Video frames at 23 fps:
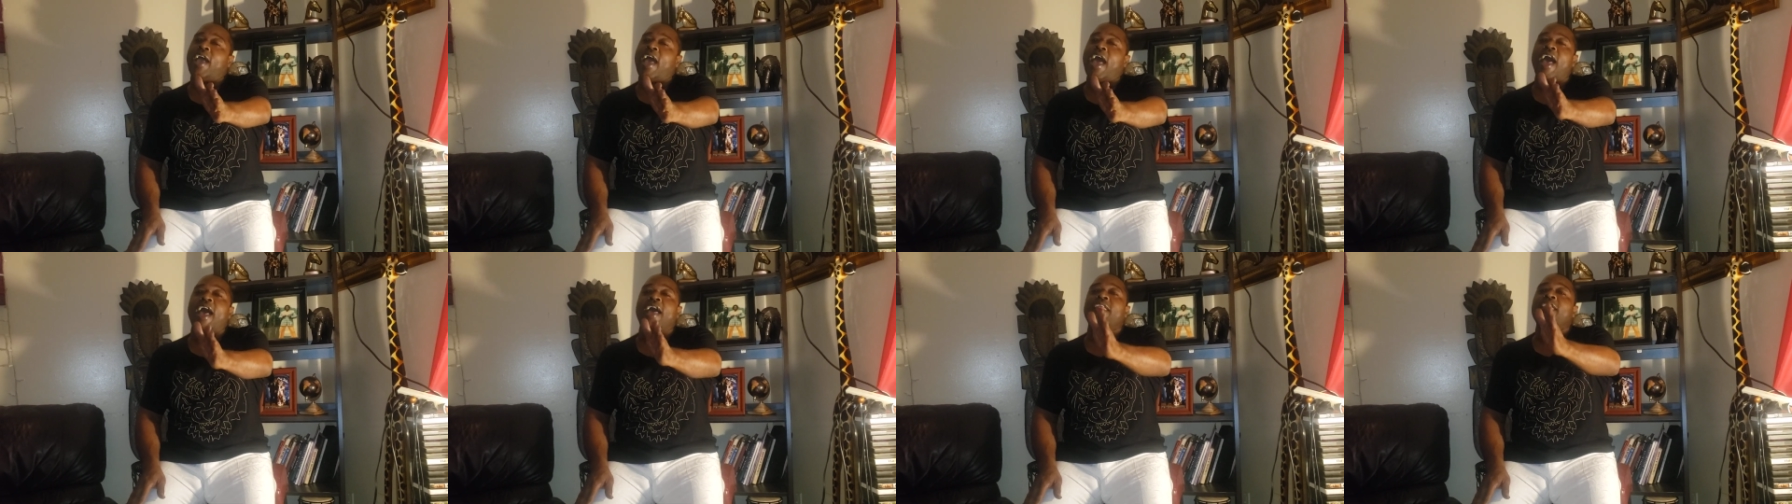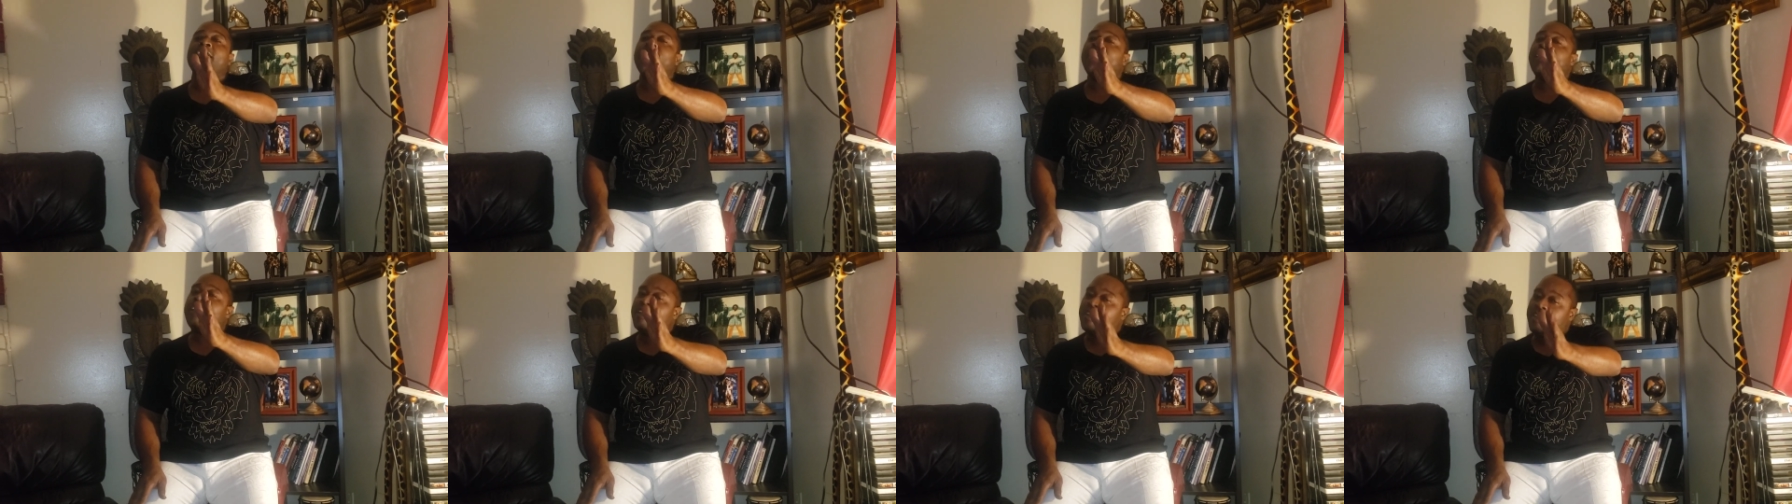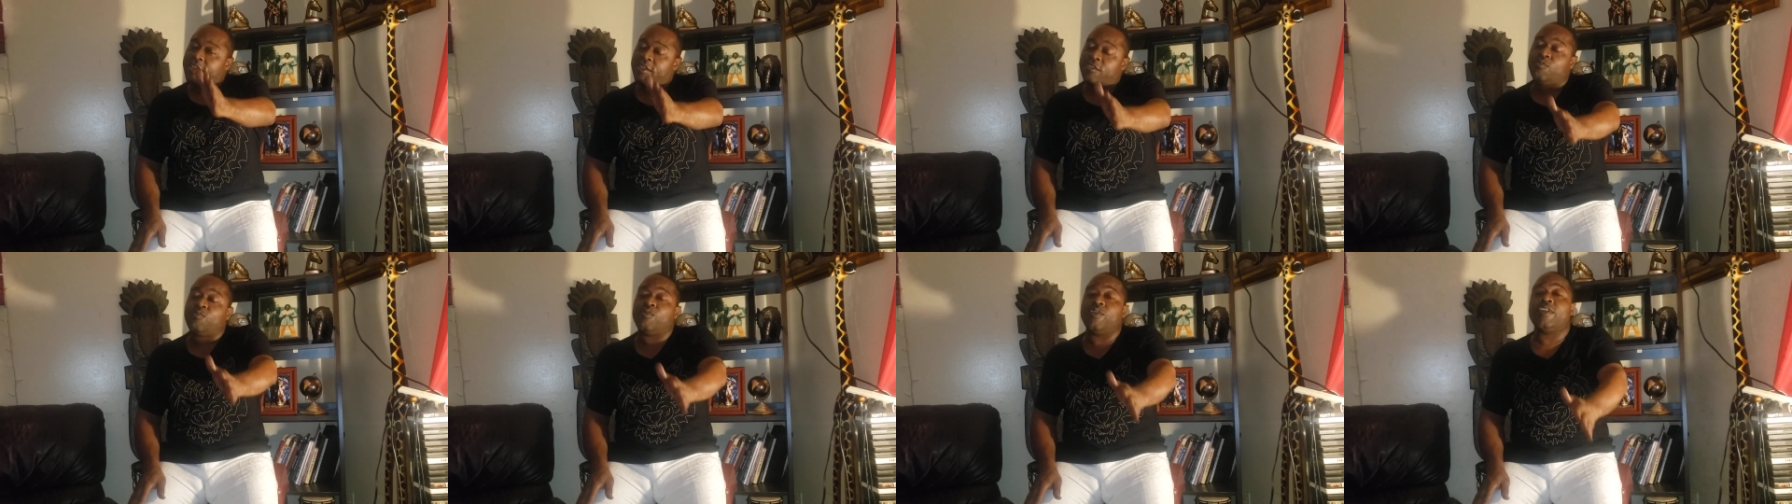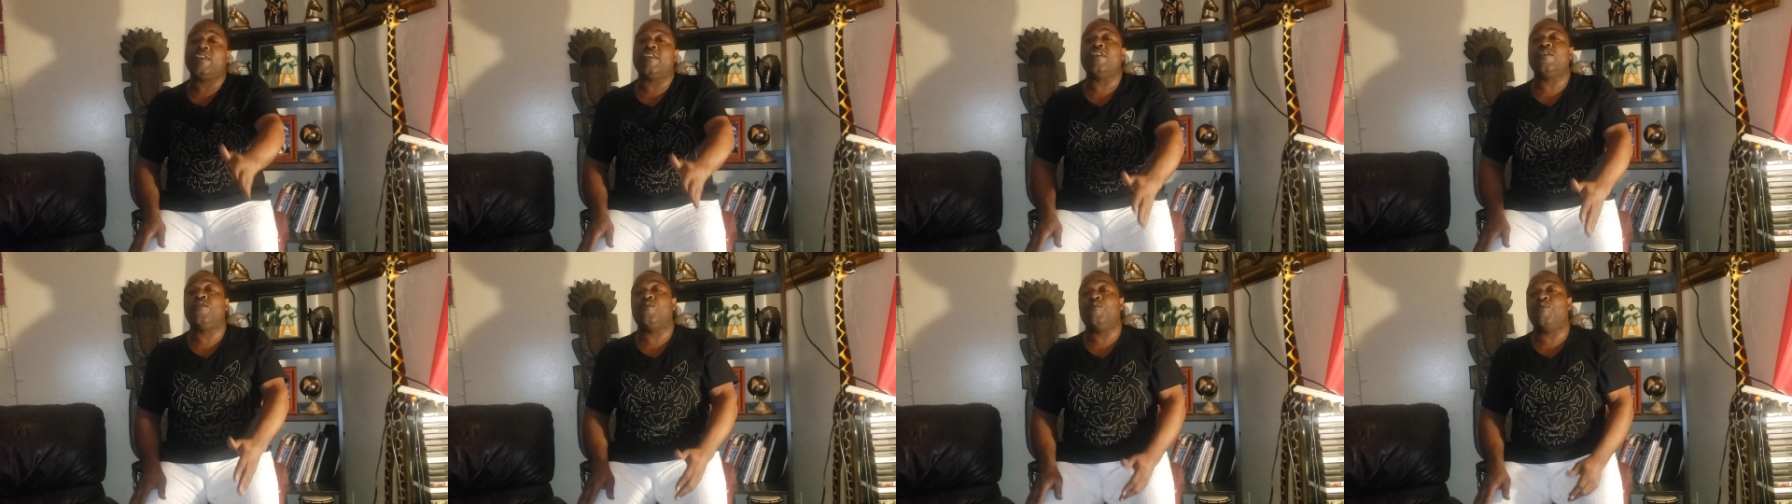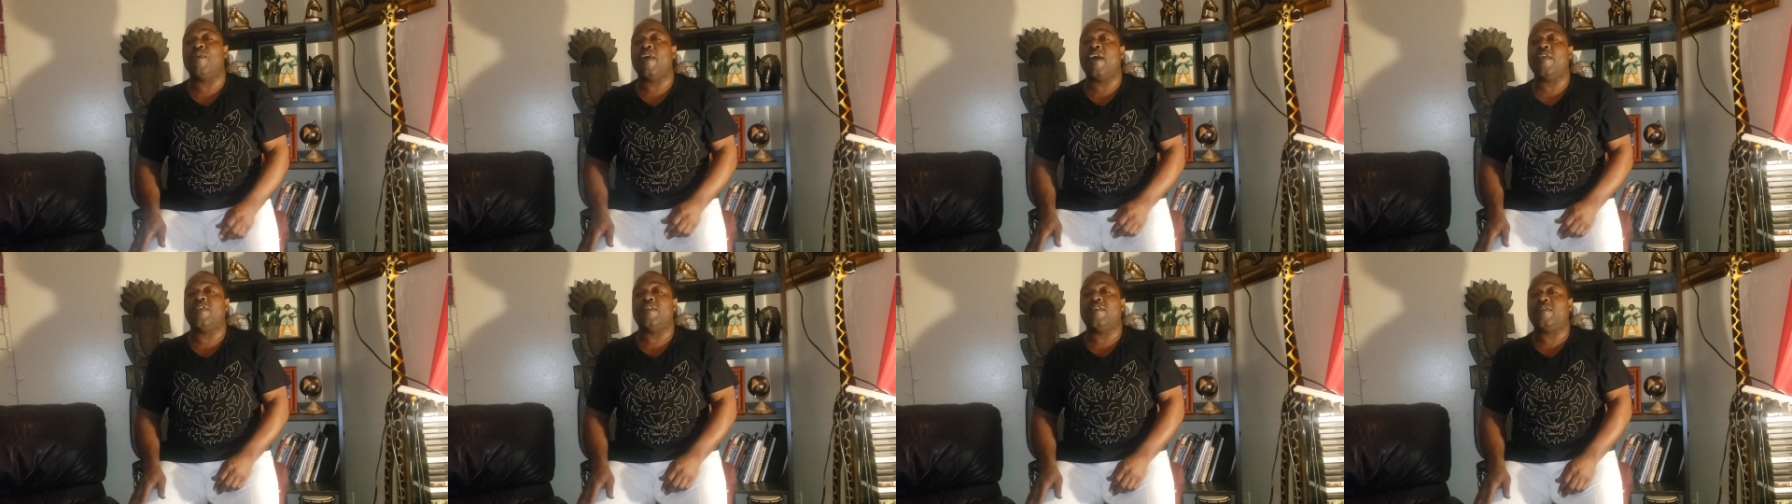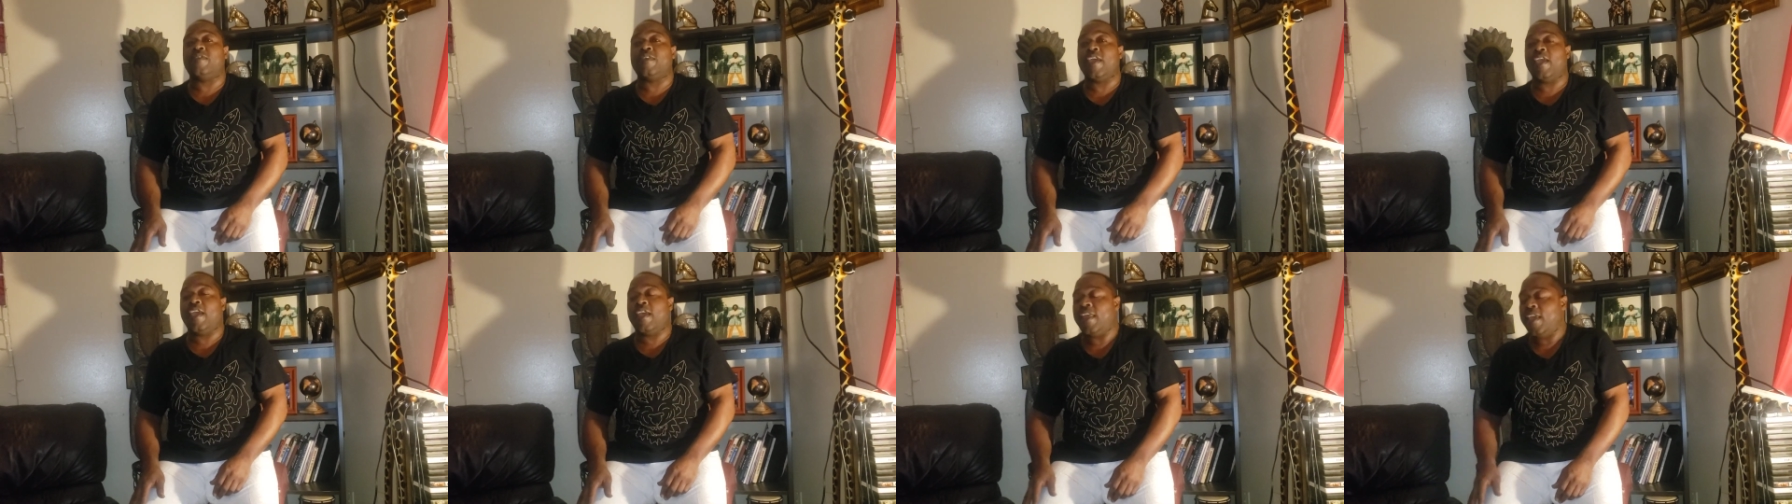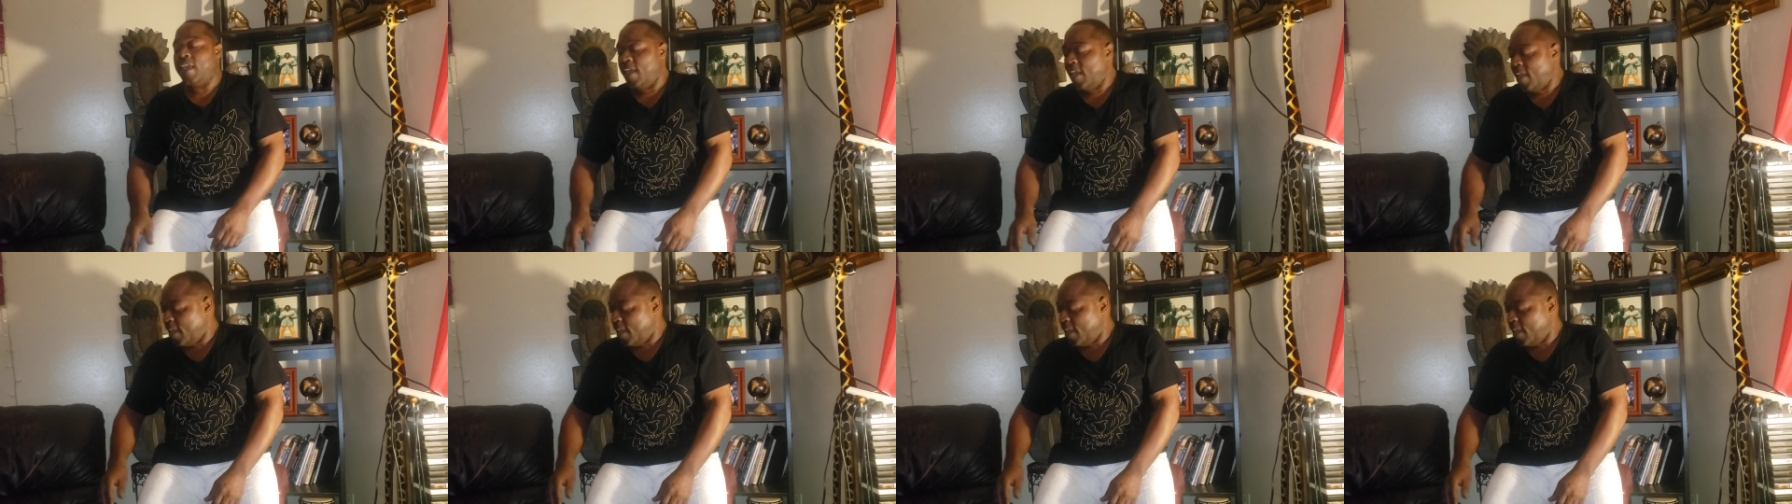God, this what this brother said.